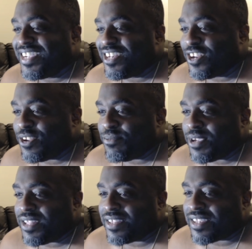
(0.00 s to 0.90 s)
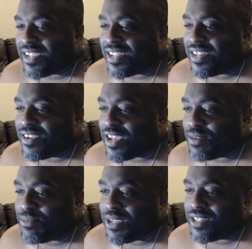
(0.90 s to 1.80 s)
You know what I mean? Saying you
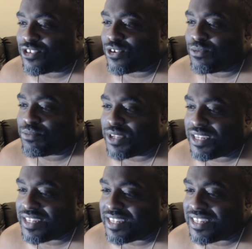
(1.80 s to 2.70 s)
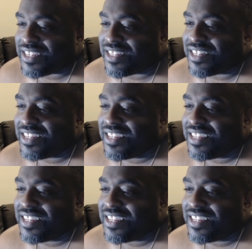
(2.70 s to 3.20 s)
got to be at certain places. And,